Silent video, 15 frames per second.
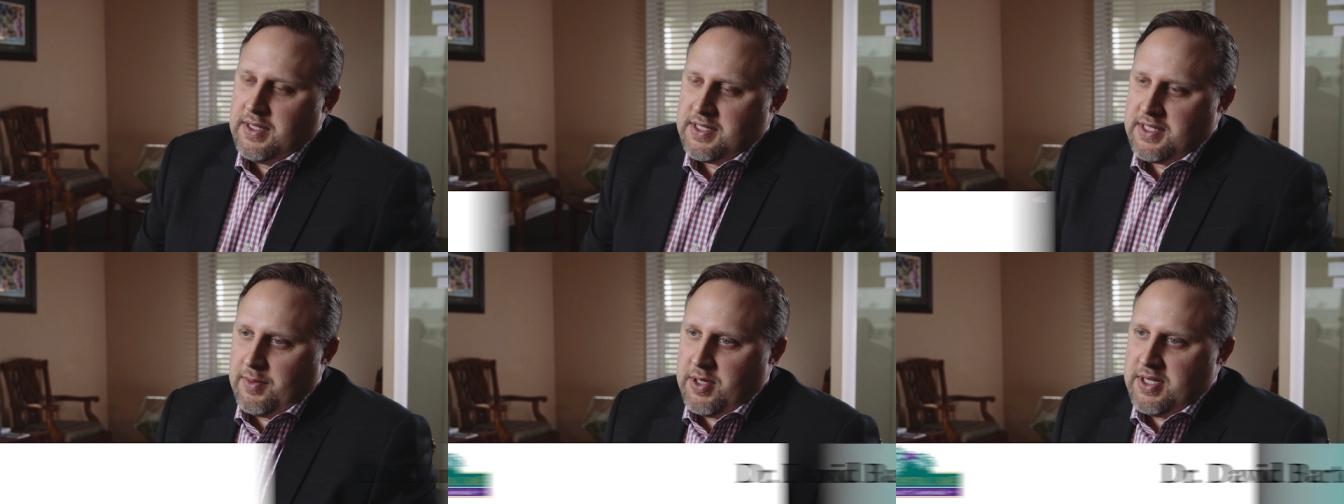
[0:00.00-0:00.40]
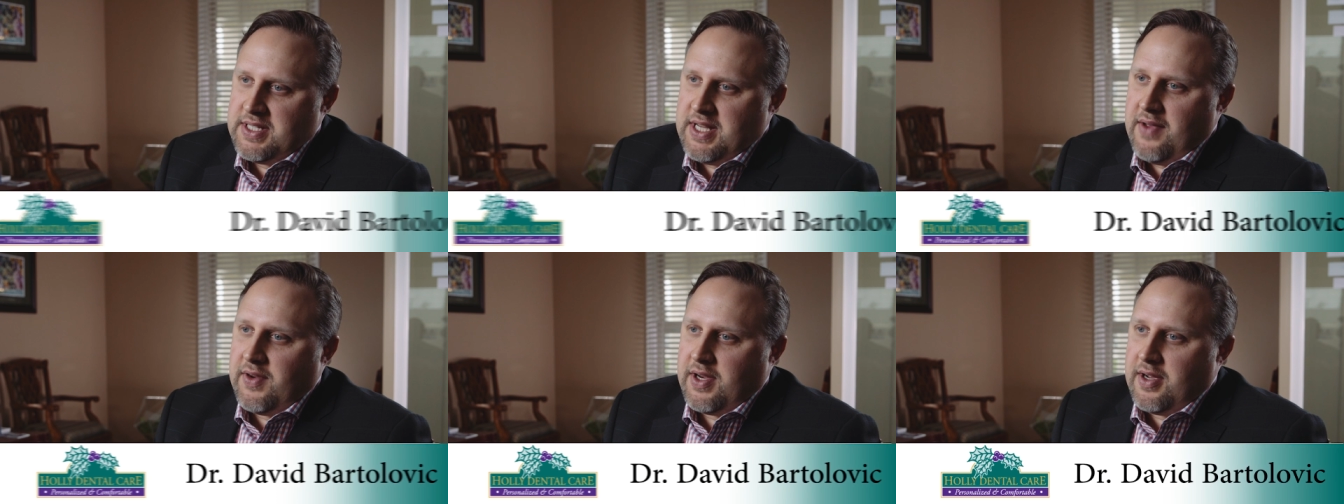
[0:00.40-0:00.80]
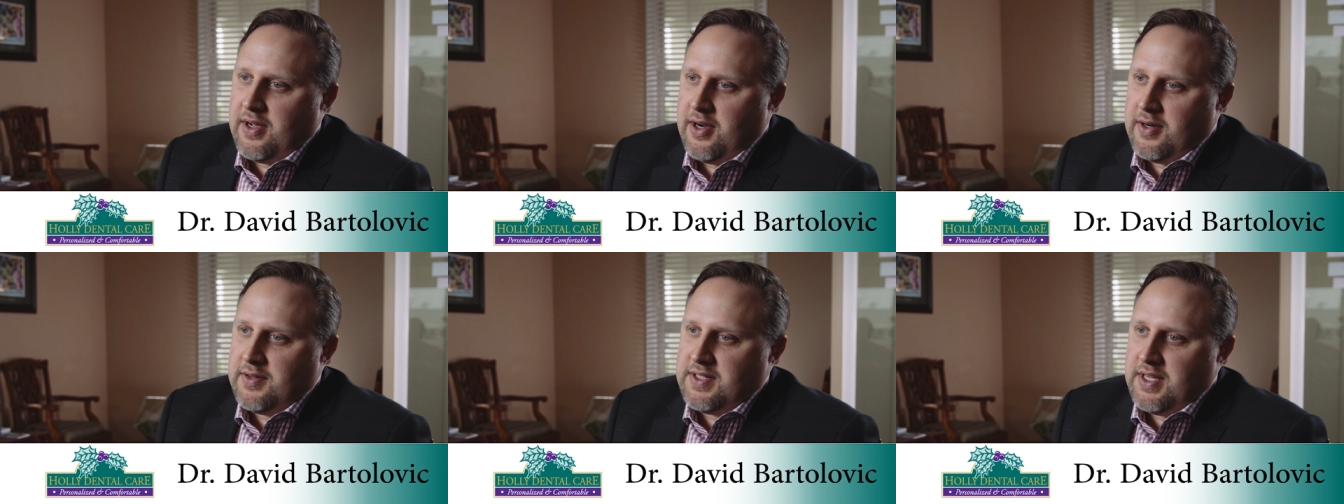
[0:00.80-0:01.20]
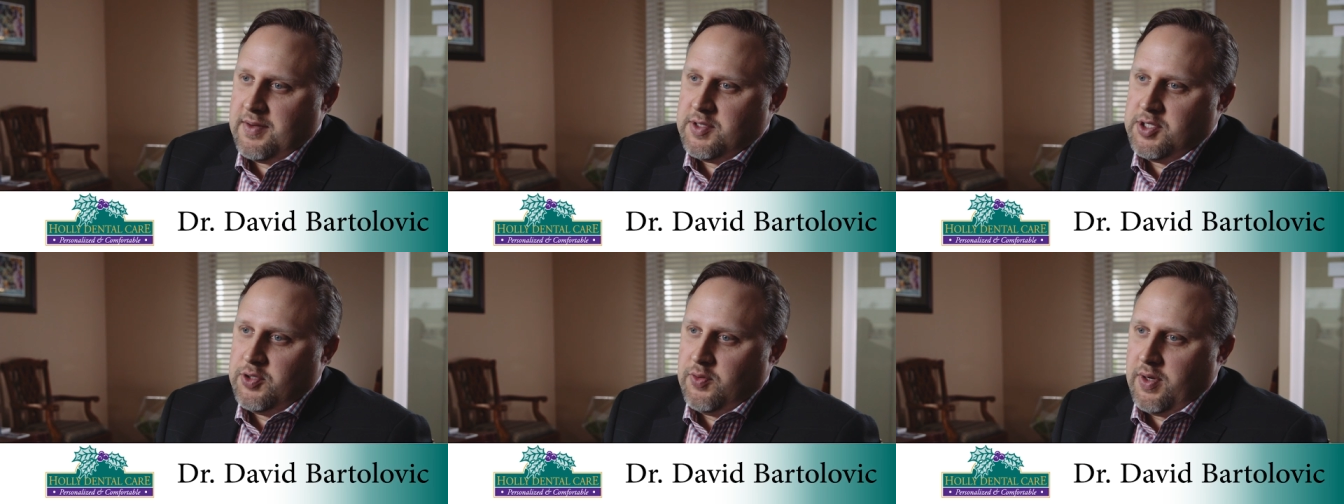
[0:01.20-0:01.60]
somebody's having a hard
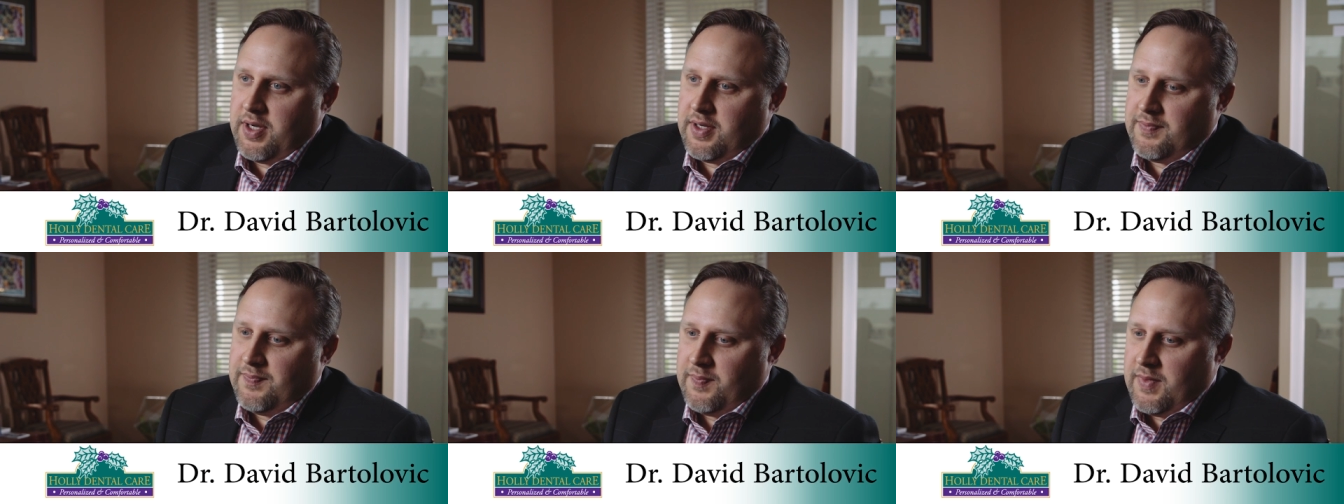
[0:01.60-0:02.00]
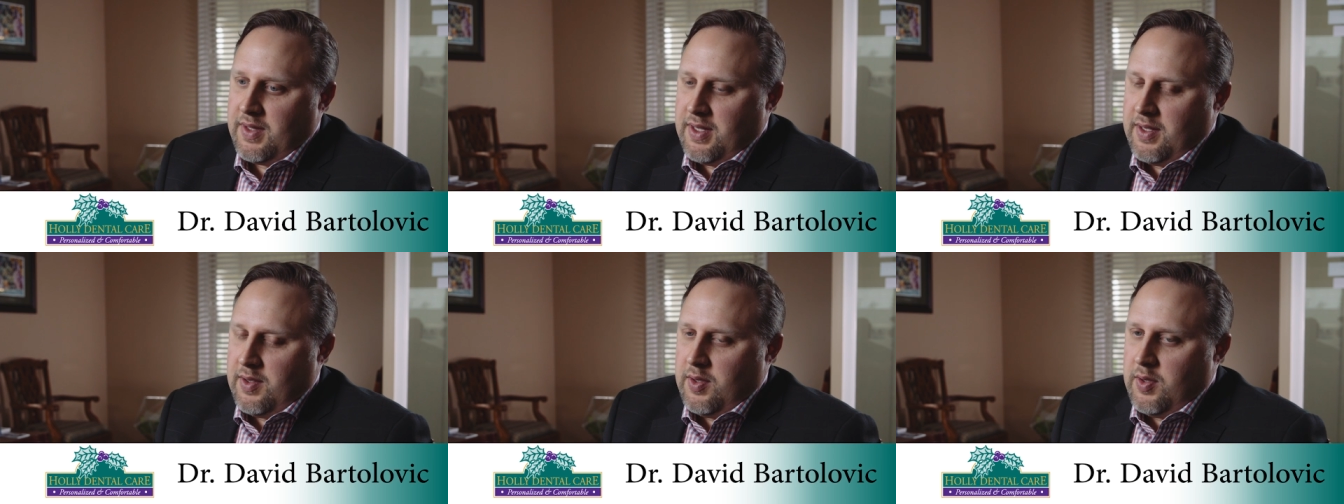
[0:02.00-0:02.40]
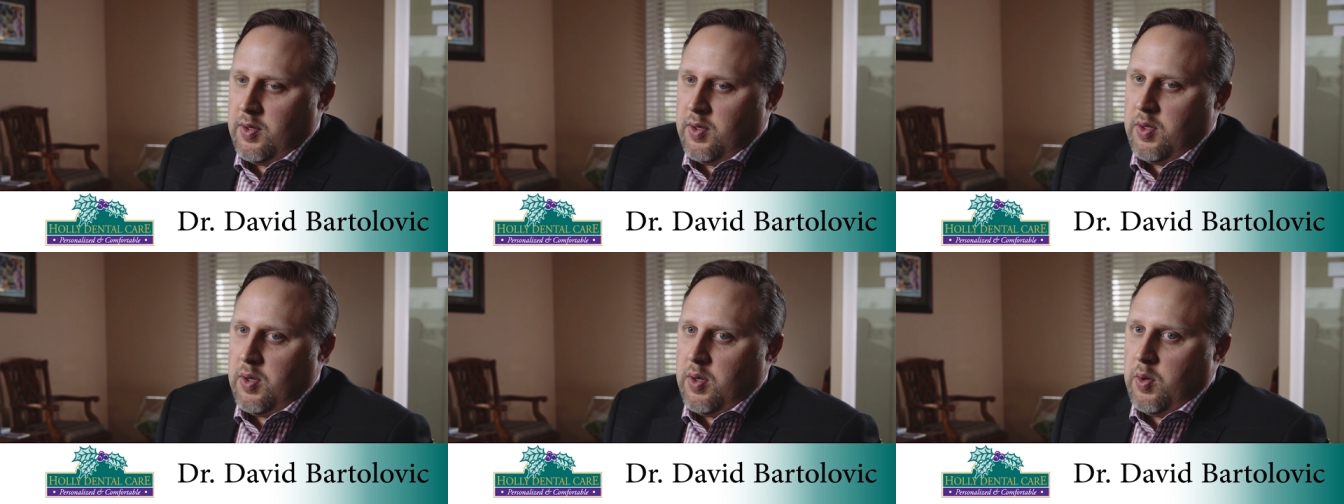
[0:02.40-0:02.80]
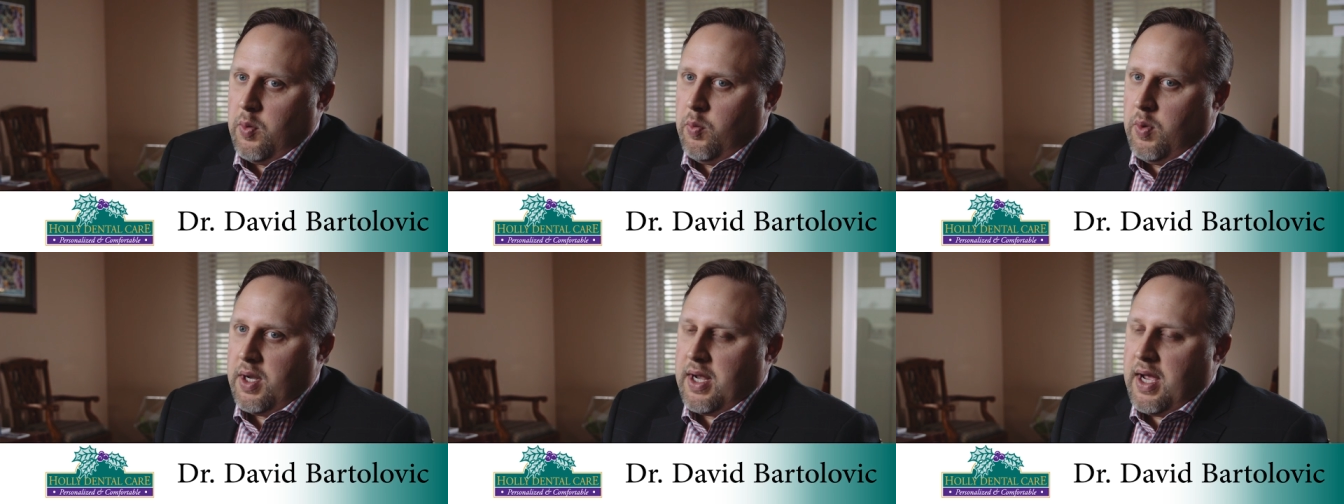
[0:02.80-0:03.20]
time chewing,
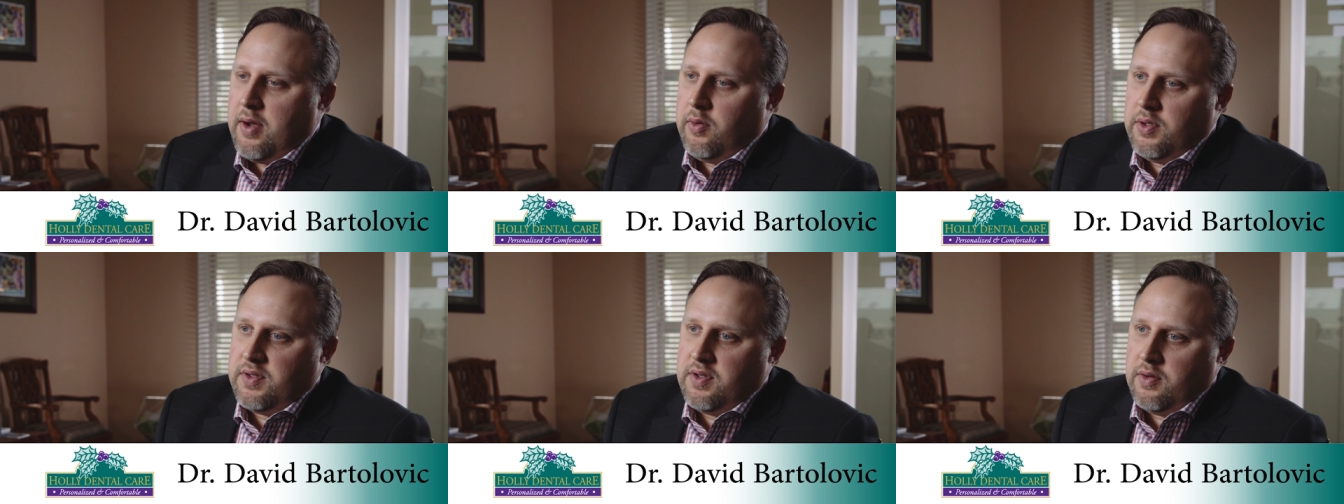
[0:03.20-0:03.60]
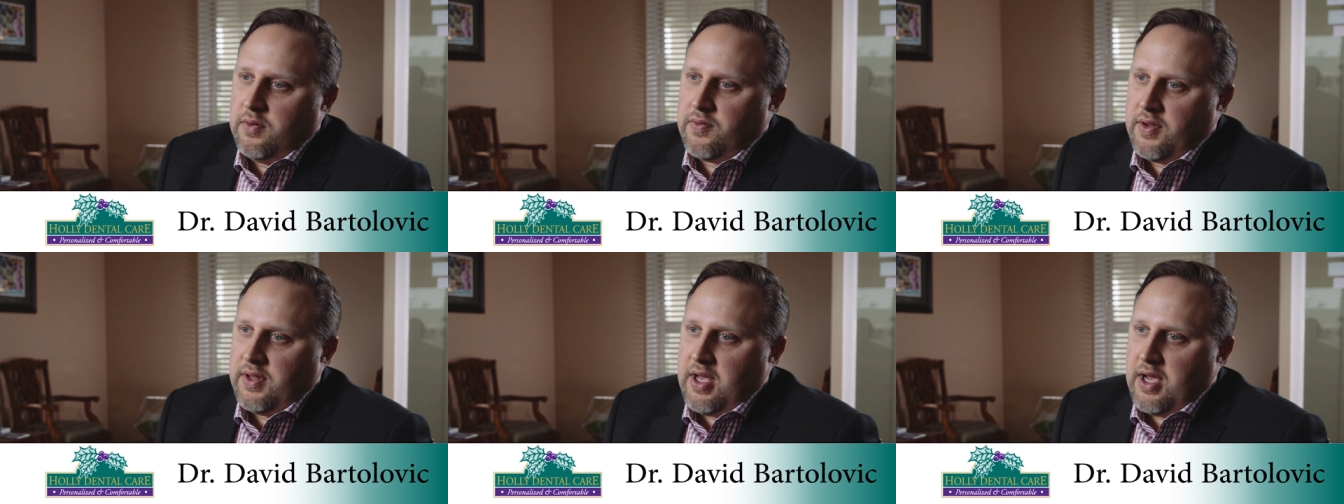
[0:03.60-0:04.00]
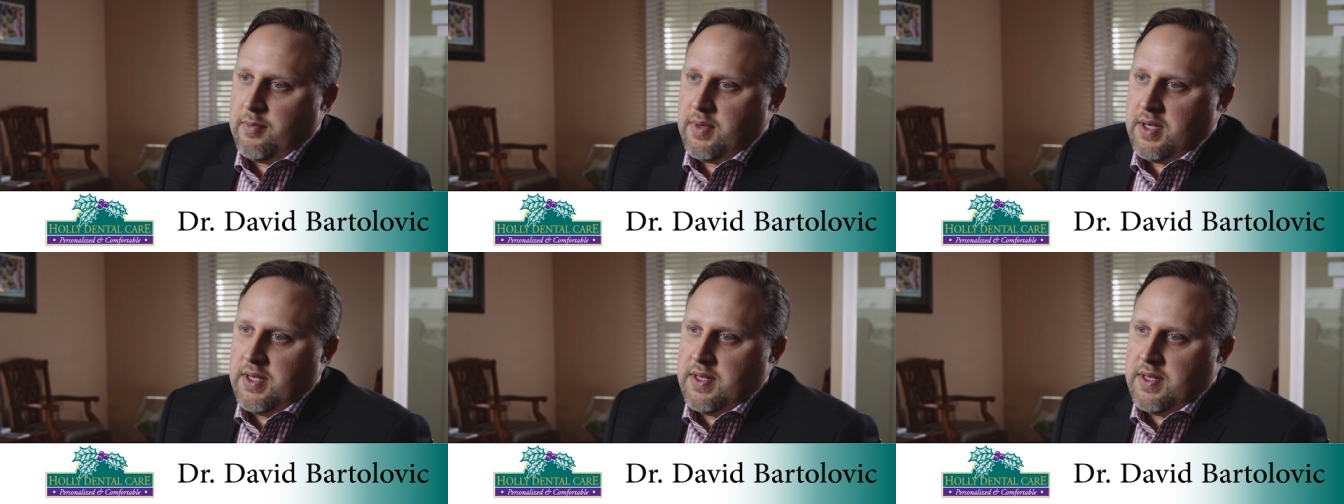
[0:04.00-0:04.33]
what I will do for them